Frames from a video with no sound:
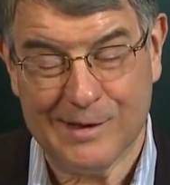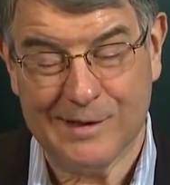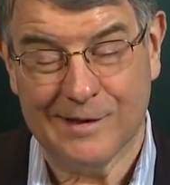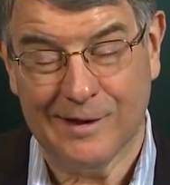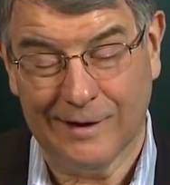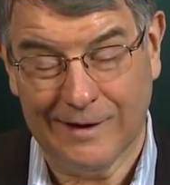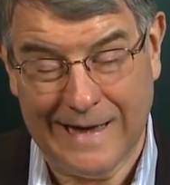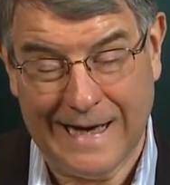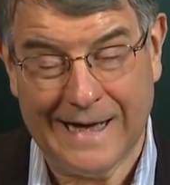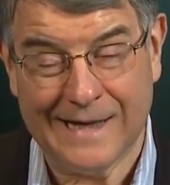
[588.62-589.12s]

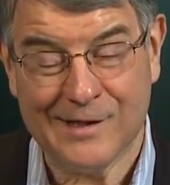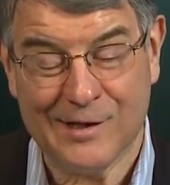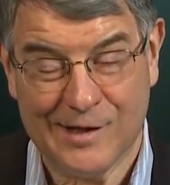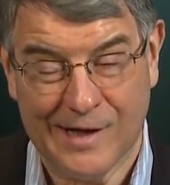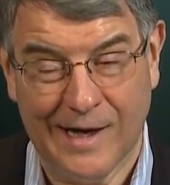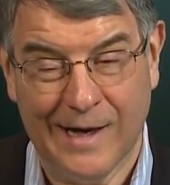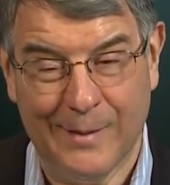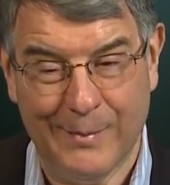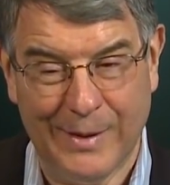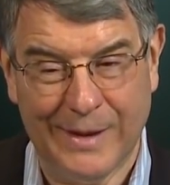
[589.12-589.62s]
the last
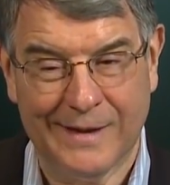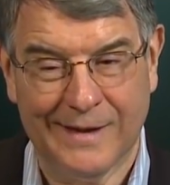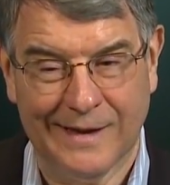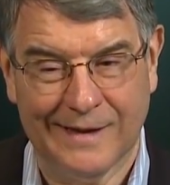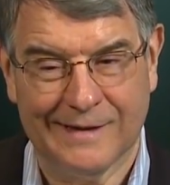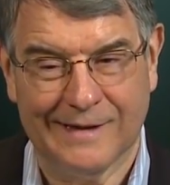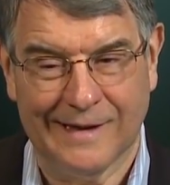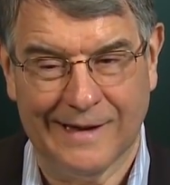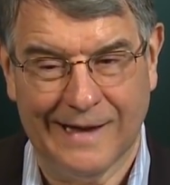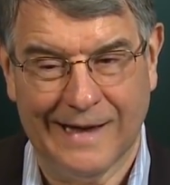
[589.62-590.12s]
time I
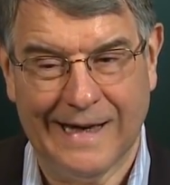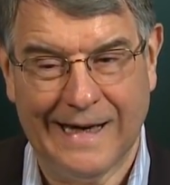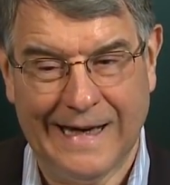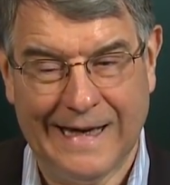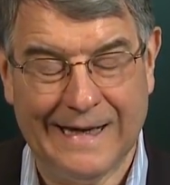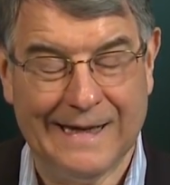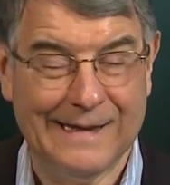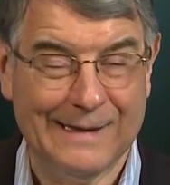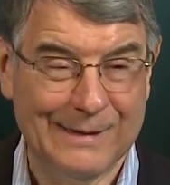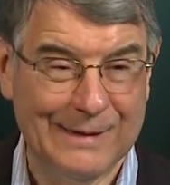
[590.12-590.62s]
think that I
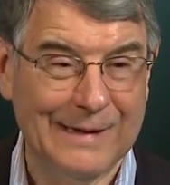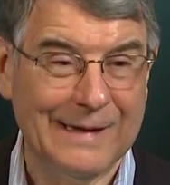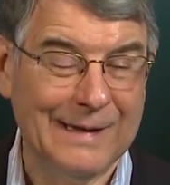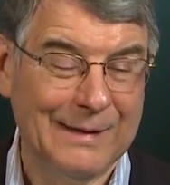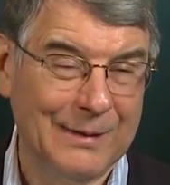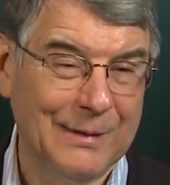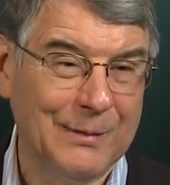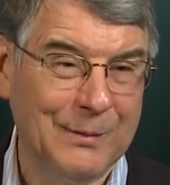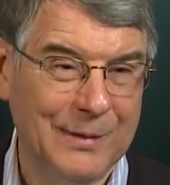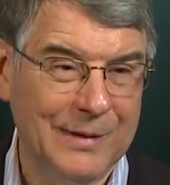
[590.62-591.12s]
ate
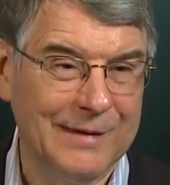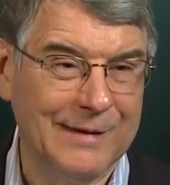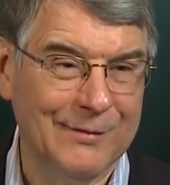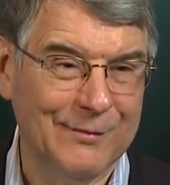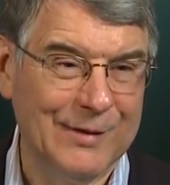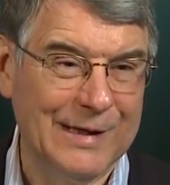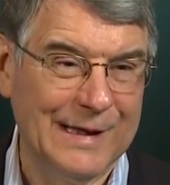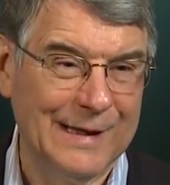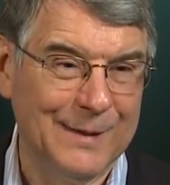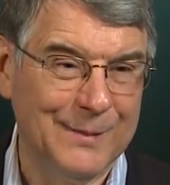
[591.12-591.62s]
with the
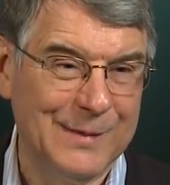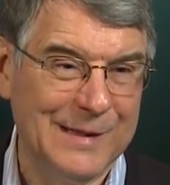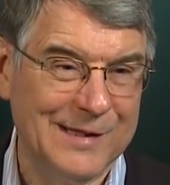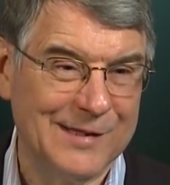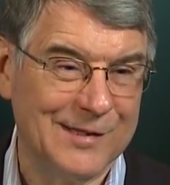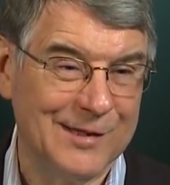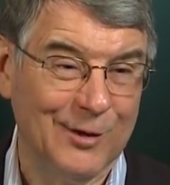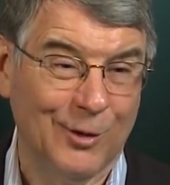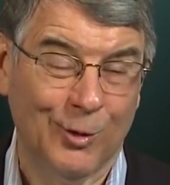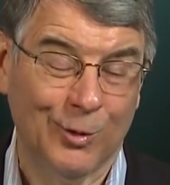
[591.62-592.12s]

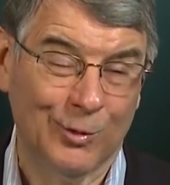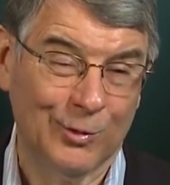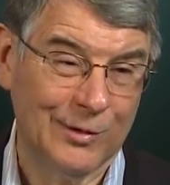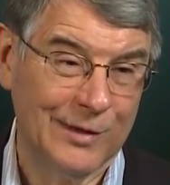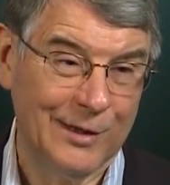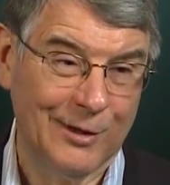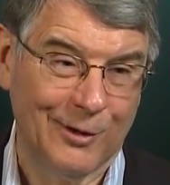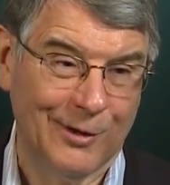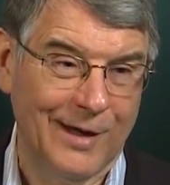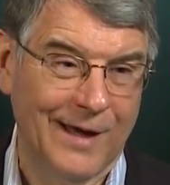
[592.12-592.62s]
Vietnamese, the whole
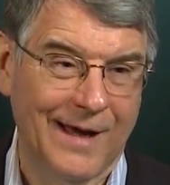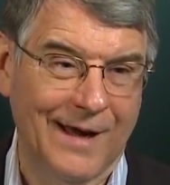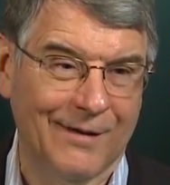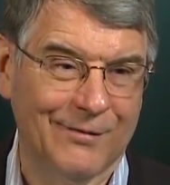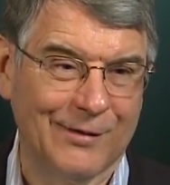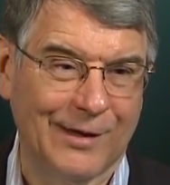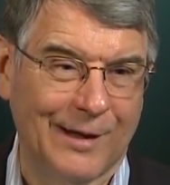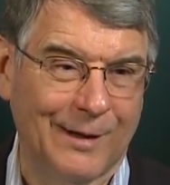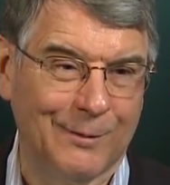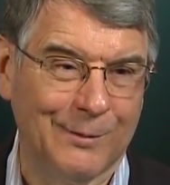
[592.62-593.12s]
year and a
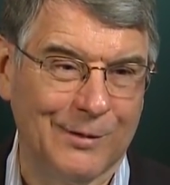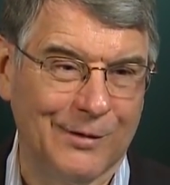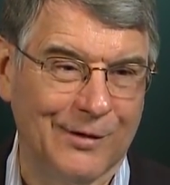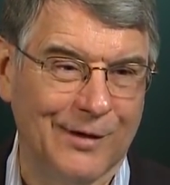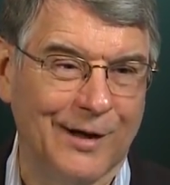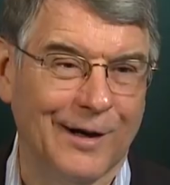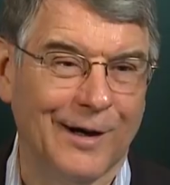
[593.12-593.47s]
half that I was there.